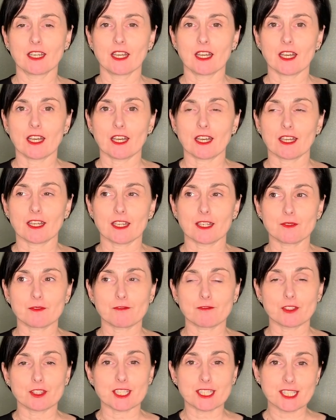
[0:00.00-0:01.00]
For
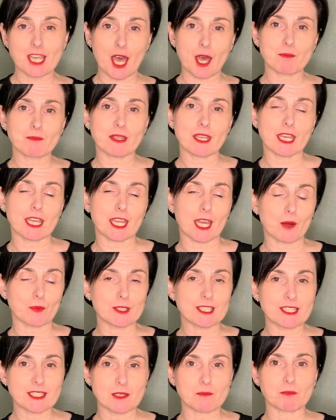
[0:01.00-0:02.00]
the time being, I would
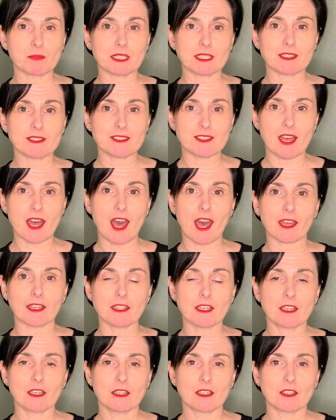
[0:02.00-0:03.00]
simply say
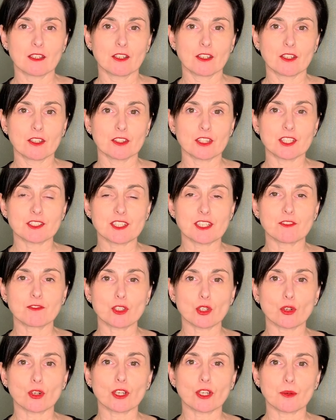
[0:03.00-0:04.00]
that if
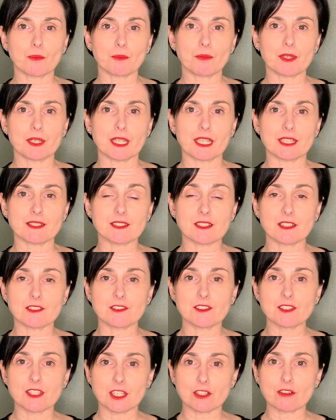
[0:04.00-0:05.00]
your company is
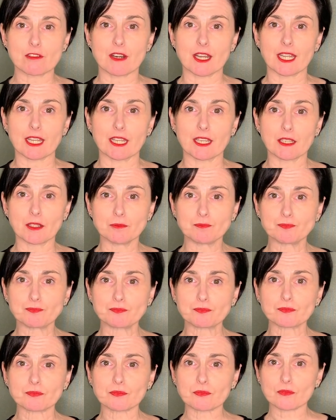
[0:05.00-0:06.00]
considering
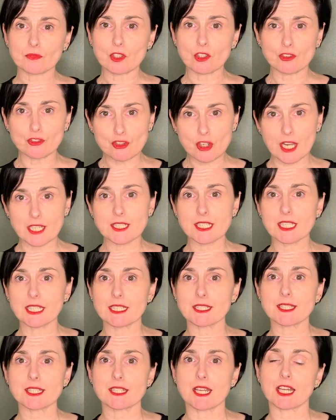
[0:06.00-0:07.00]
trading
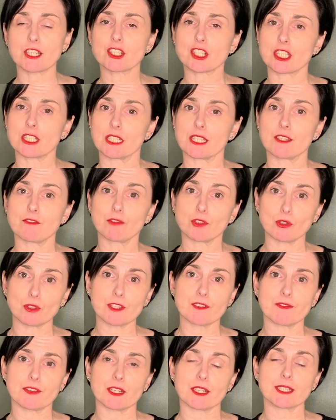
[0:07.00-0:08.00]
internationally for the
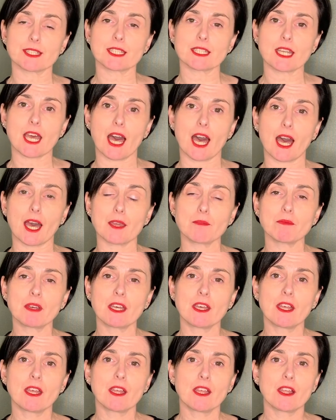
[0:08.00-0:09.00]
first time,
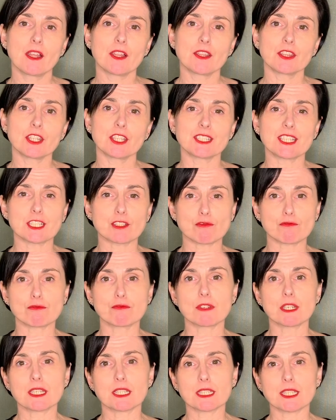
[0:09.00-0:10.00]
that it's
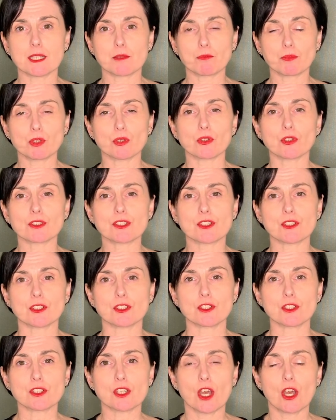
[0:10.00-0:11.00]
really important
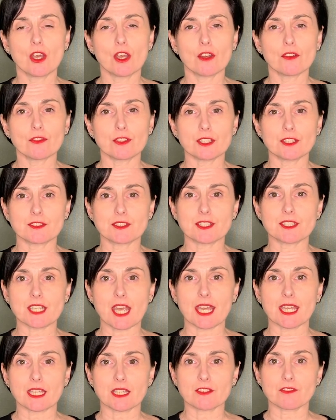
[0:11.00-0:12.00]
for you to
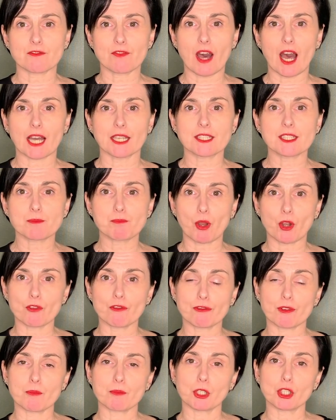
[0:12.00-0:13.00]
take advice both
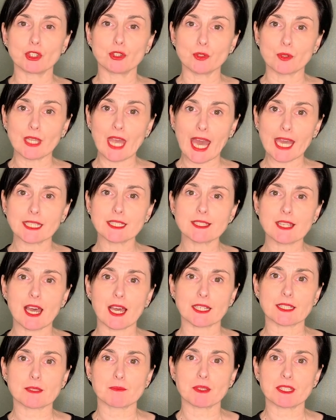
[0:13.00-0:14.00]
from a UK
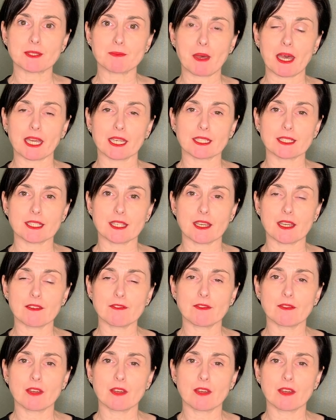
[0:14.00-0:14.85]
tax perspective